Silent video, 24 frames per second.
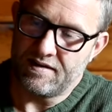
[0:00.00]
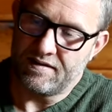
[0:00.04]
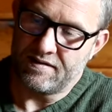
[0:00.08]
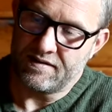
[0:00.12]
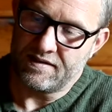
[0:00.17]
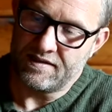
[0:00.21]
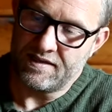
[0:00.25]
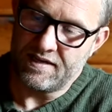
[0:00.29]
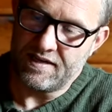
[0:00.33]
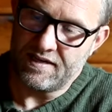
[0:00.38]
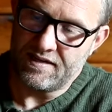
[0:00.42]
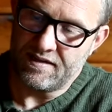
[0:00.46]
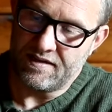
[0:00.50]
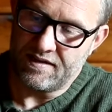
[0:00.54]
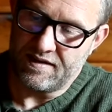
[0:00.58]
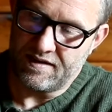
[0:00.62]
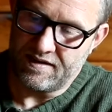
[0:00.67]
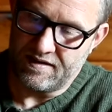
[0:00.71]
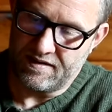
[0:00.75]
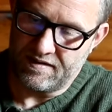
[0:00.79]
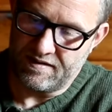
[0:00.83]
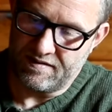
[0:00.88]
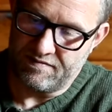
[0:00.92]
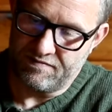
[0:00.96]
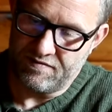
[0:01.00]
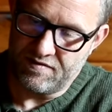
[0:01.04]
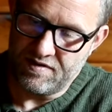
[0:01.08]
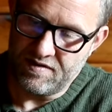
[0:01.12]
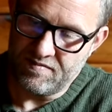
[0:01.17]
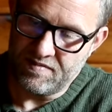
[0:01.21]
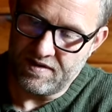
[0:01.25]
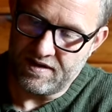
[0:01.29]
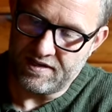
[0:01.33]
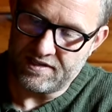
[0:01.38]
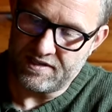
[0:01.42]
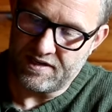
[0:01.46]
You'll see that fruiting
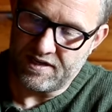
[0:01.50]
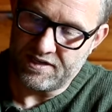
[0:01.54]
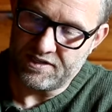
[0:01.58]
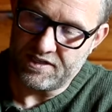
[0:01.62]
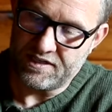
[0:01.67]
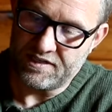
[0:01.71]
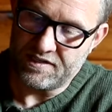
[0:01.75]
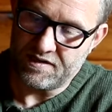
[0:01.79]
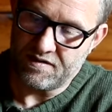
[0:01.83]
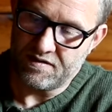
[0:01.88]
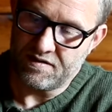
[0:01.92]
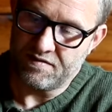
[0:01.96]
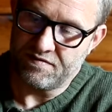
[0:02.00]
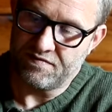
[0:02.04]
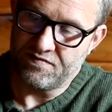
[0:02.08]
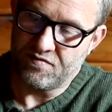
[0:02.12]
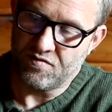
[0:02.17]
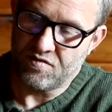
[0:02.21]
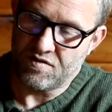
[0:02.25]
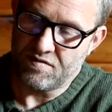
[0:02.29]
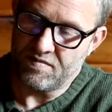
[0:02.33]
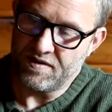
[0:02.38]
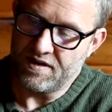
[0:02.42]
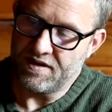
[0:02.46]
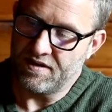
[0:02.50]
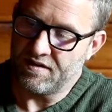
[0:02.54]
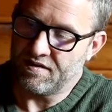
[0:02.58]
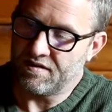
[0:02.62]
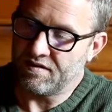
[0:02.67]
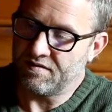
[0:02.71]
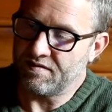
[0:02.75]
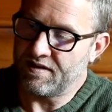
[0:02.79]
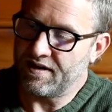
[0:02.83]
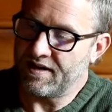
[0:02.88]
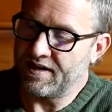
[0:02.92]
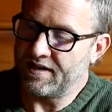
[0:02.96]
bodies are actually starting to form here
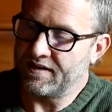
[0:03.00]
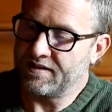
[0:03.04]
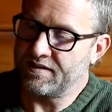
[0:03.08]
already,